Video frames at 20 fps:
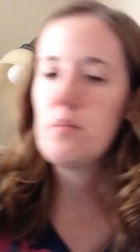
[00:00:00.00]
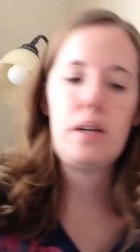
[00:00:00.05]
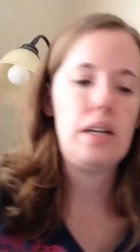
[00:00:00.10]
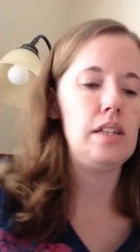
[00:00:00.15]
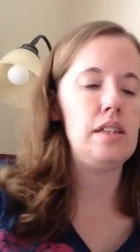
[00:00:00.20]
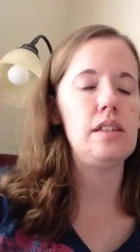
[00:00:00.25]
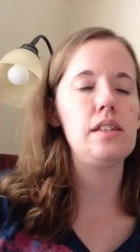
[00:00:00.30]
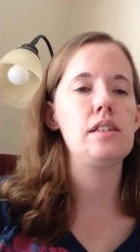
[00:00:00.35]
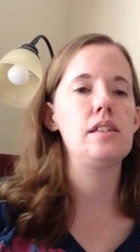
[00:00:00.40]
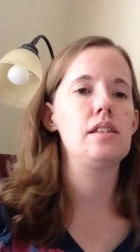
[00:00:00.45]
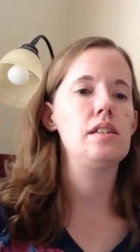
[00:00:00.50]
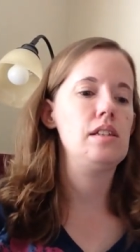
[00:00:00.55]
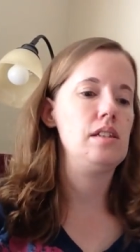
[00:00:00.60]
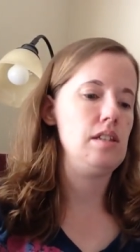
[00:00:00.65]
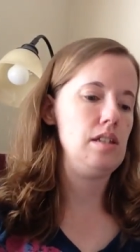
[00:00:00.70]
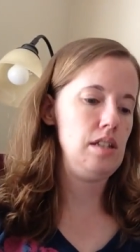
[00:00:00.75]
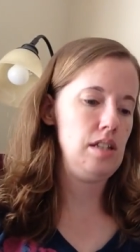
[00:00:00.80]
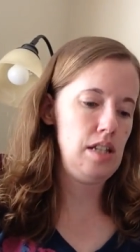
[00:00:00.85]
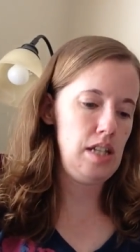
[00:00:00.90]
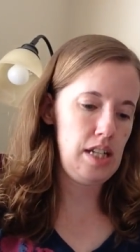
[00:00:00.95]
month,
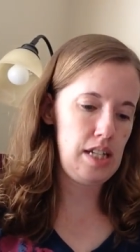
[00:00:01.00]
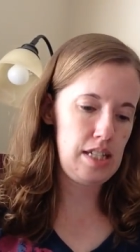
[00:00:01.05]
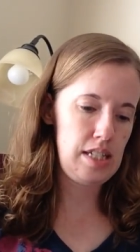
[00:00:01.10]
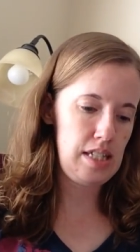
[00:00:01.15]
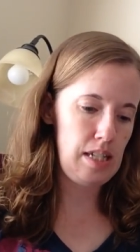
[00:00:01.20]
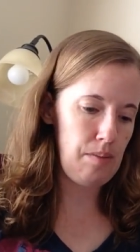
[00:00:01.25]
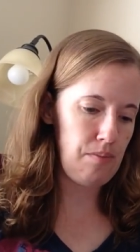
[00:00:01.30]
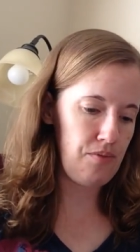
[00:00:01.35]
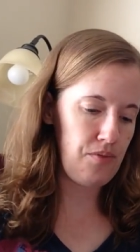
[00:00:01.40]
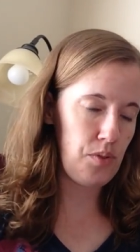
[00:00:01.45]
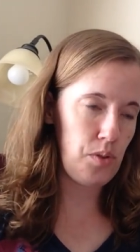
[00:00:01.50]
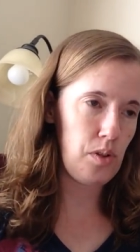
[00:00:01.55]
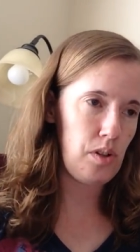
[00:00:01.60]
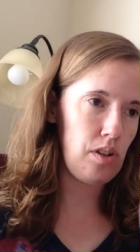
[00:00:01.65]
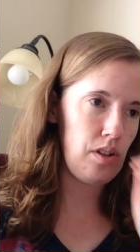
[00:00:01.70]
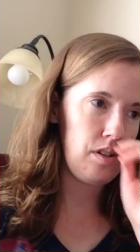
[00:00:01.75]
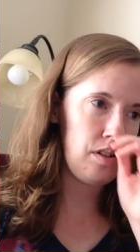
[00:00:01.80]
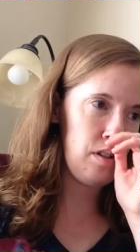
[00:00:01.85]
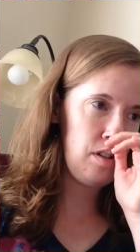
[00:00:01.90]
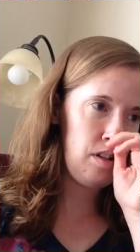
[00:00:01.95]
except
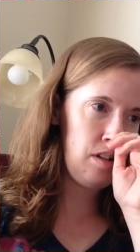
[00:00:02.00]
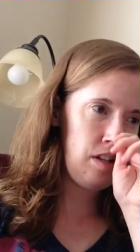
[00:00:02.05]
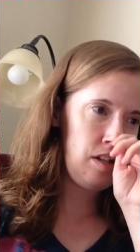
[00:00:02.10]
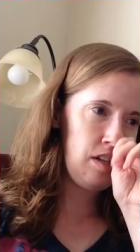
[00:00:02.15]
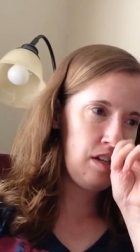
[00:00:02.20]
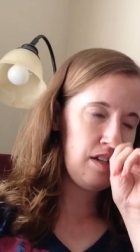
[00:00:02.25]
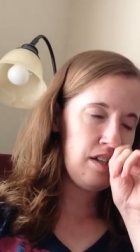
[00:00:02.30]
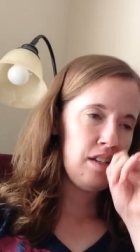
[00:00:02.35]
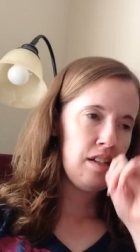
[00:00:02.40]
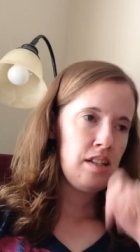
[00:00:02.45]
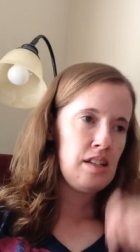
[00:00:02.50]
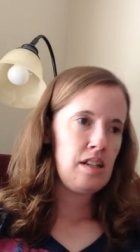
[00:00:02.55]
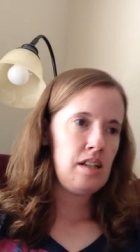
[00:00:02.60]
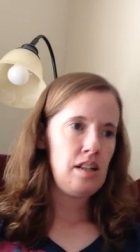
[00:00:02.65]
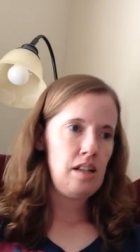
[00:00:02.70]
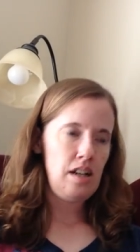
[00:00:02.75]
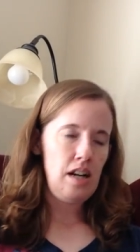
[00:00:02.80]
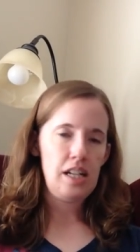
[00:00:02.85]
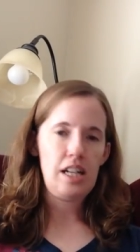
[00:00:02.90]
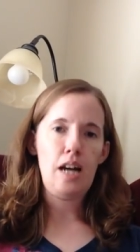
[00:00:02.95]
for
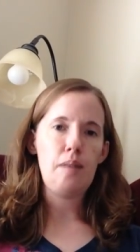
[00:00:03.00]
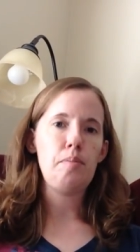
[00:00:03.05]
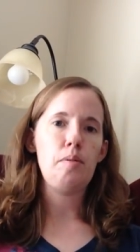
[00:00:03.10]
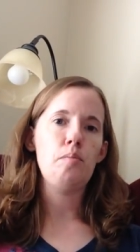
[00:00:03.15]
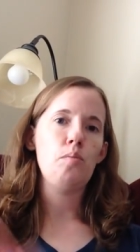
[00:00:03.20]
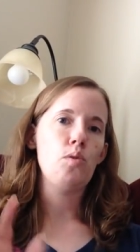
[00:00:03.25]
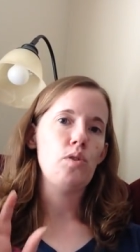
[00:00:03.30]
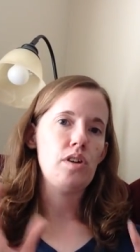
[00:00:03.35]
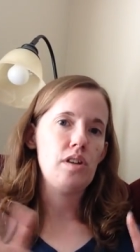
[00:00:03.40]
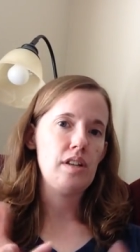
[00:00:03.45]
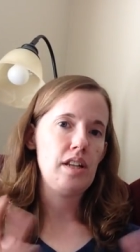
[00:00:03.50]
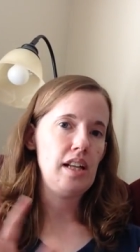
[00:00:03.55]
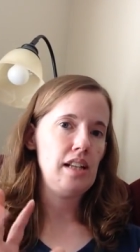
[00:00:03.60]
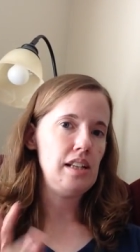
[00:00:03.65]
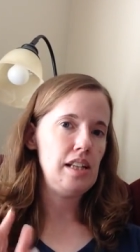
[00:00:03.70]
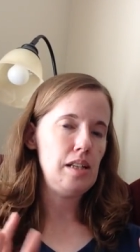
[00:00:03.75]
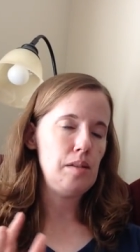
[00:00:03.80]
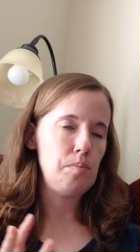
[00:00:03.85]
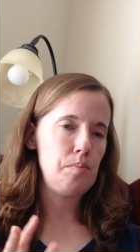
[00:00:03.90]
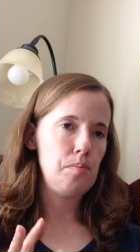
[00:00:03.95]
a couple more
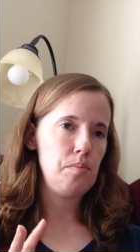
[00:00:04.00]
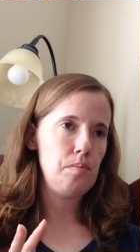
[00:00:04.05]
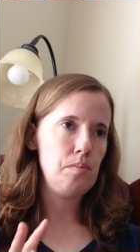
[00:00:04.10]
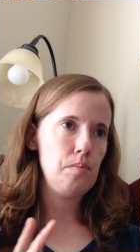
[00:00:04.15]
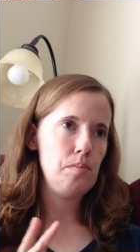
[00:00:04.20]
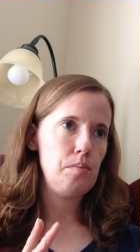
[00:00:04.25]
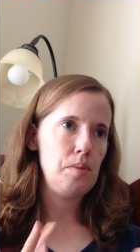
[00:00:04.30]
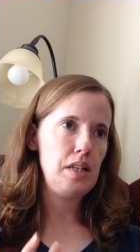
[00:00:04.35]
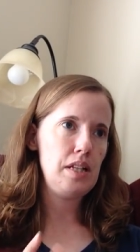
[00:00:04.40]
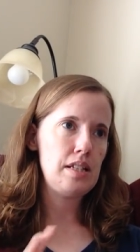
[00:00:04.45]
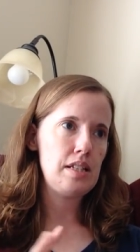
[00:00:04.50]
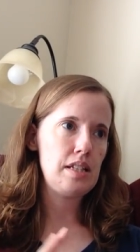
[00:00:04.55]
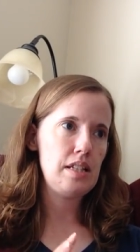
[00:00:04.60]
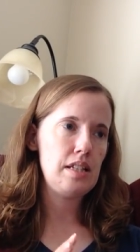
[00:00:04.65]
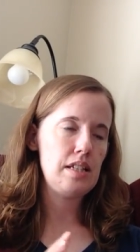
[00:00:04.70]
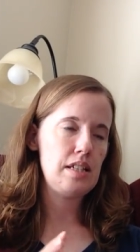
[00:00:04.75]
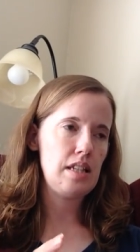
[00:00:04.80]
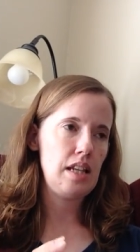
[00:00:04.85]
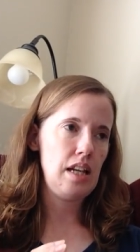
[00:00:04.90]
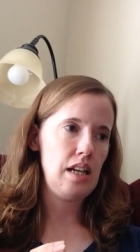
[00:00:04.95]
daily
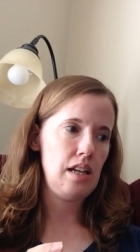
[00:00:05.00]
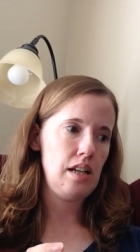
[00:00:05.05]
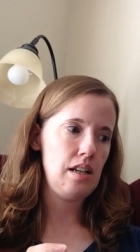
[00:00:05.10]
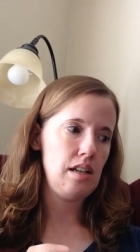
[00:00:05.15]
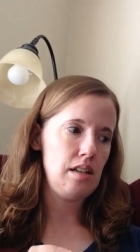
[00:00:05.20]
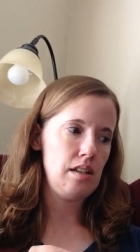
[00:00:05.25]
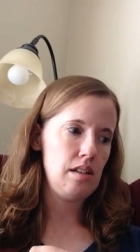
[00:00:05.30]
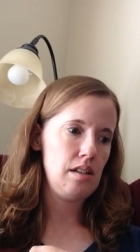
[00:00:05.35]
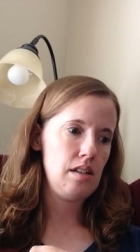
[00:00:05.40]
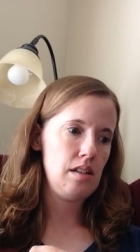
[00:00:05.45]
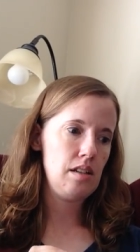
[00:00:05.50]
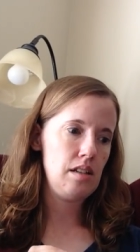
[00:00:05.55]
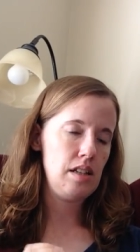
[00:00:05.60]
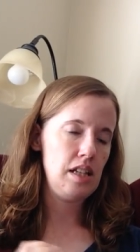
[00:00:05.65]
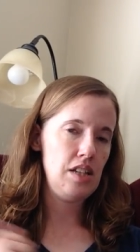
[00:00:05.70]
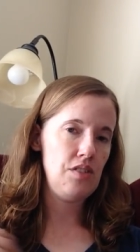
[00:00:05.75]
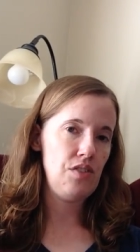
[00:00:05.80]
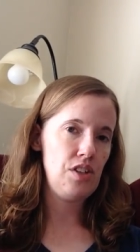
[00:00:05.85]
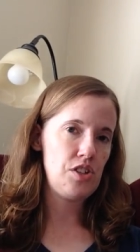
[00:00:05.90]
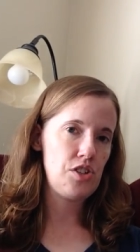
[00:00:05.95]
pieces and
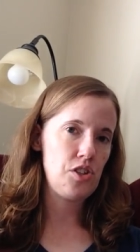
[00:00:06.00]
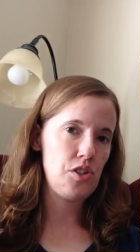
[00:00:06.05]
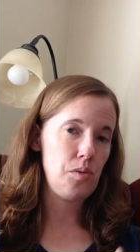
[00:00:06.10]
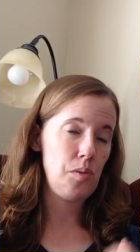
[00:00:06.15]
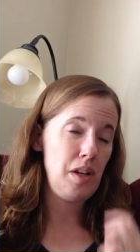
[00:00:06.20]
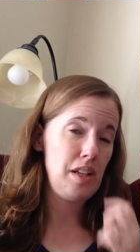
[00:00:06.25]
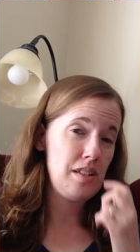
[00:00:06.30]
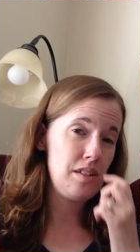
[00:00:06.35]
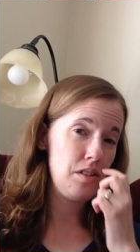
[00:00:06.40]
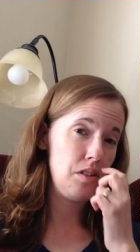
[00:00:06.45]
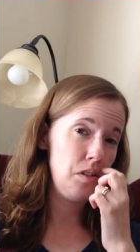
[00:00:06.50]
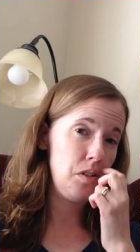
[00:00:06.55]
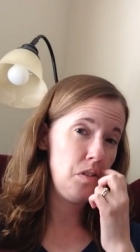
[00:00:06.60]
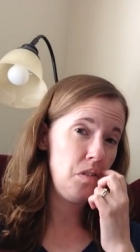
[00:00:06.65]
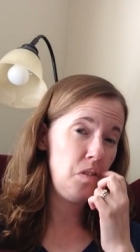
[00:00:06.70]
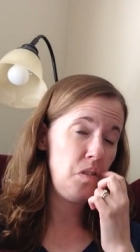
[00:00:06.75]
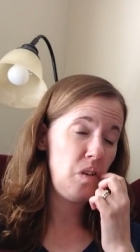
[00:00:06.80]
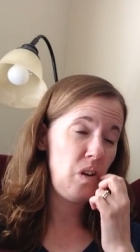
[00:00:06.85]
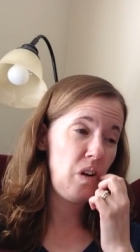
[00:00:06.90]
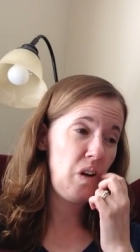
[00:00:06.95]
the Adventure Awaits
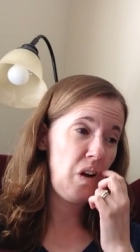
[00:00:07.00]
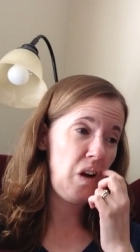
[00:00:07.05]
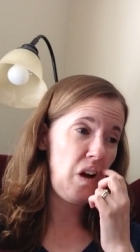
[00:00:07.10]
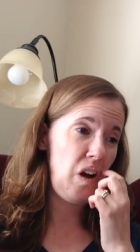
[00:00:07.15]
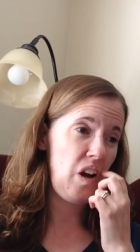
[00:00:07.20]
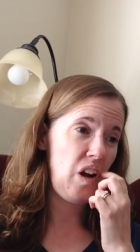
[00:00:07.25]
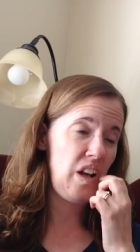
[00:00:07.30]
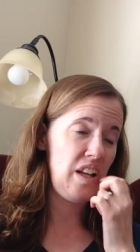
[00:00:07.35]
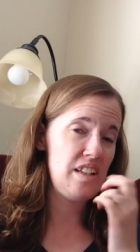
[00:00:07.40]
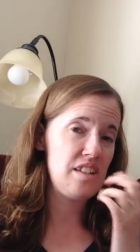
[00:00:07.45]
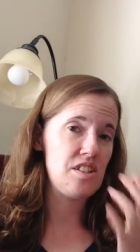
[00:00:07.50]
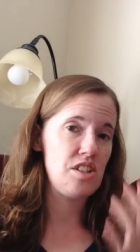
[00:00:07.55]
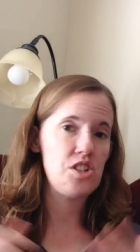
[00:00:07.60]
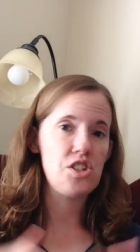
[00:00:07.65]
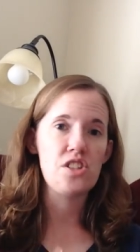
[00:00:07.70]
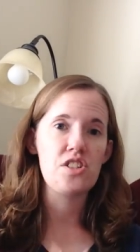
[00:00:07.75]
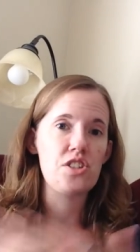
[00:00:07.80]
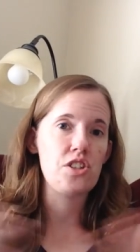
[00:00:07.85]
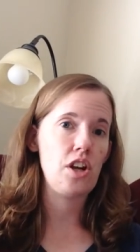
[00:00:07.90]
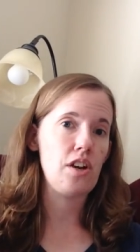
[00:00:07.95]
clue, is to
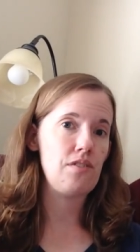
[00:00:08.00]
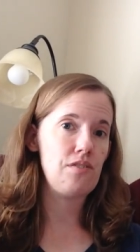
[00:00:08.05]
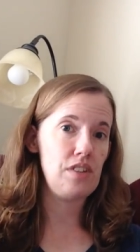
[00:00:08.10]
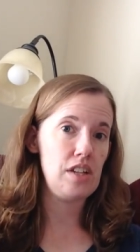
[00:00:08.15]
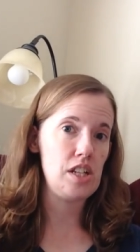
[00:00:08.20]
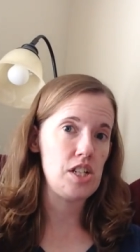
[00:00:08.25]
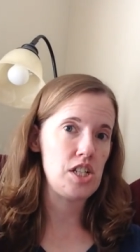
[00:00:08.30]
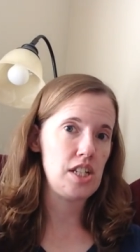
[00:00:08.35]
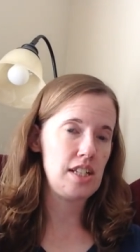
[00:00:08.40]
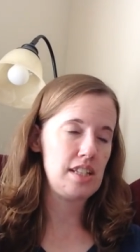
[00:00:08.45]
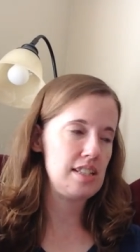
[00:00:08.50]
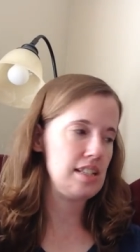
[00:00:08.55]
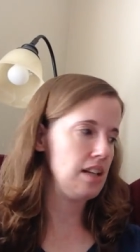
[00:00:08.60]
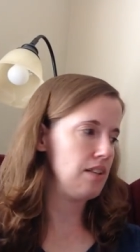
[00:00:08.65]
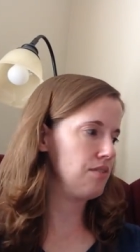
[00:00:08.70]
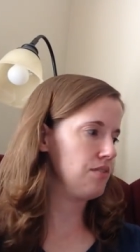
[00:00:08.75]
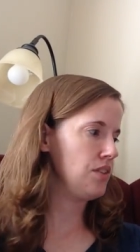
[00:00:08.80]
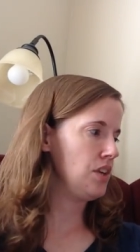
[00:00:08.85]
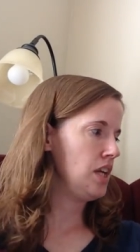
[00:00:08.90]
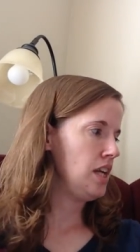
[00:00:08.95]
just start finishing
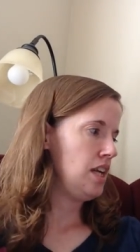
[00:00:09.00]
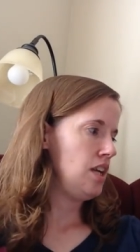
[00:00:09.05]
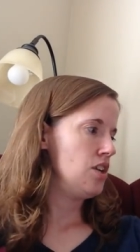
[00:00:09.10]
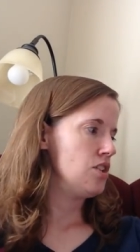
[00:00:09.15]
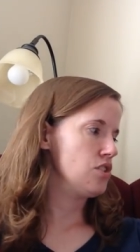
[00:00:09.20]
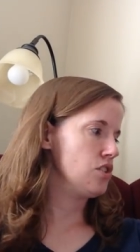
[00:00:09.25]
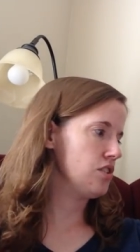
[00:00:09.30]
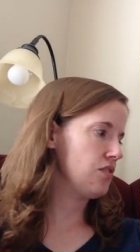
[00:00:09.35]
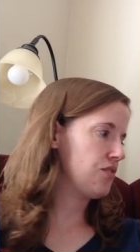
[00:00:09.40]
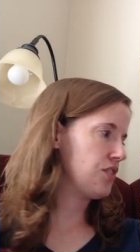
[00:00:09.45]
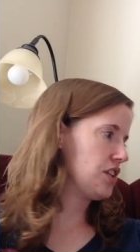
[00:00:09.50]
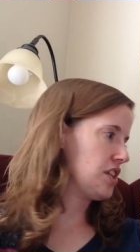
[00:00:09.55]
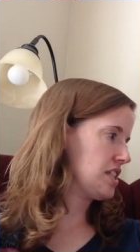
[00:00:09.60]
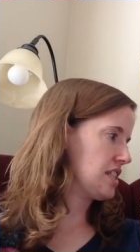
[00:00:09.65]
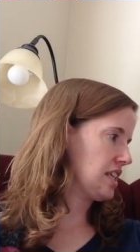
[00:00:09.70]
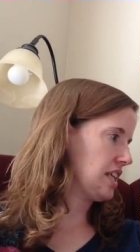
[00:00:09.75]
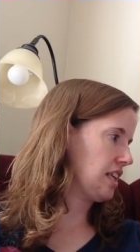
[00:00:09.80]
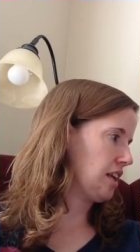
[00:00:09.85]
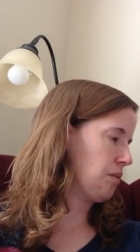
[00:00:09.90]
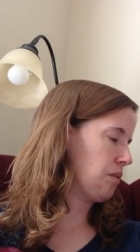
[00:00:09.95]
stuff. So the
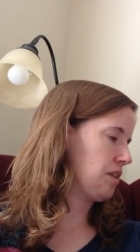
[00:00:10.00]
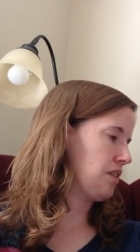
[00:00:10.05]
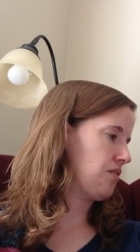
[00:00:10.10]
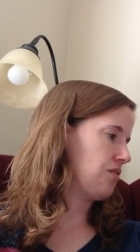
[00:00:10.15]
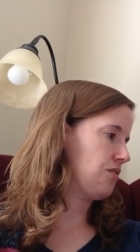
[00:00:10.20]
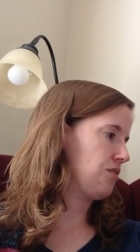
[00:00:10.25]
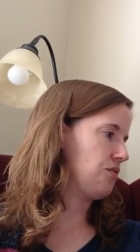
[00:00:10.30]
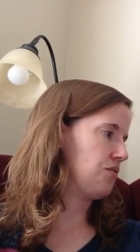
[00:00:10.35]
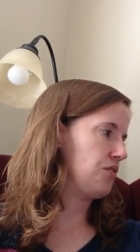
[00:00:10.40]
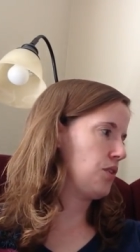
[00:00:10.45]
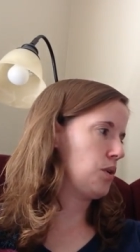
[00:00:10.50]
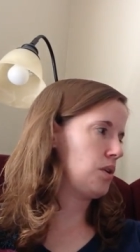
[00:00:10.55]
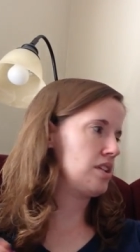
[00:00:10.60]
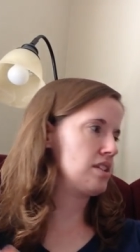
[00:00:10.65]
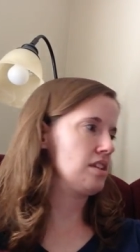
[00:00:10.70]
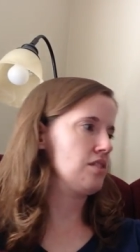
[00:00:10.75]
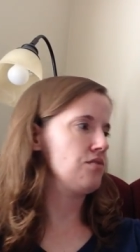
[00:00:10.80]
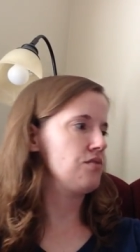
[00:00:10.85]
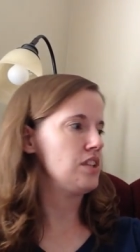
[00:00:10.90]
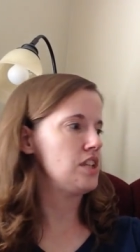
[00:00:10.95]
first thing I want to
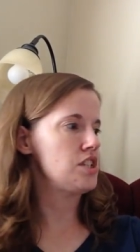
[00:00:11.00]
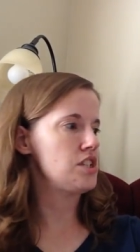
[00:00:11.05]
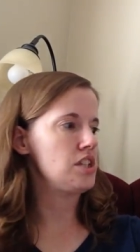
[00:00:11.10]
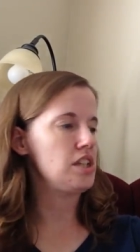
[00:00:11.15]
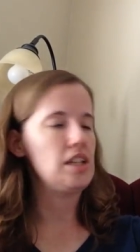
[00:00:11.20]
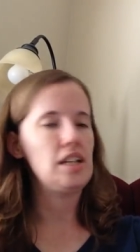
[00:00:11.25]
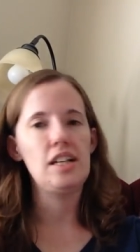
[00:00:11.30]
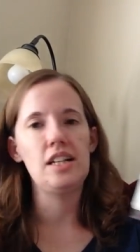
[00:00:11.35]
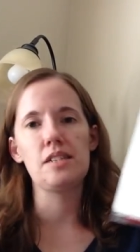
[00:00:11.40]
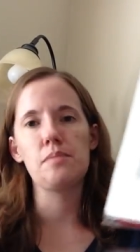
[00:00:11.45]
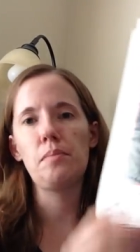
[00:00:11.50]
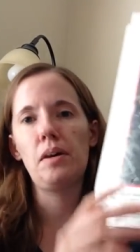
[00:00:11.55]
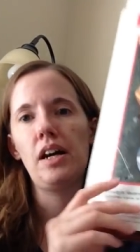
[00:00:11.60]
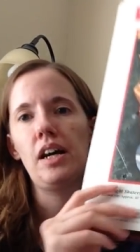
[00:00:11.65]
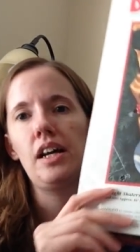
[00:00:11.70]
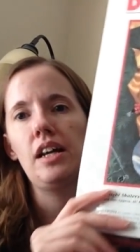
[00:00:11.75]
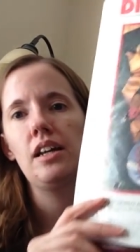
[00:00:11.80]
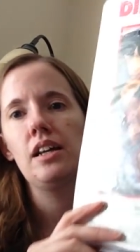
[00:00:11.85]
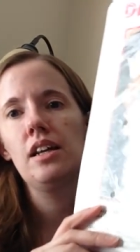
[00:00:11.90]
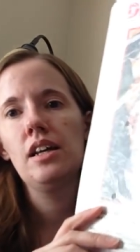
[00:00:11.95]
focus on finishing is my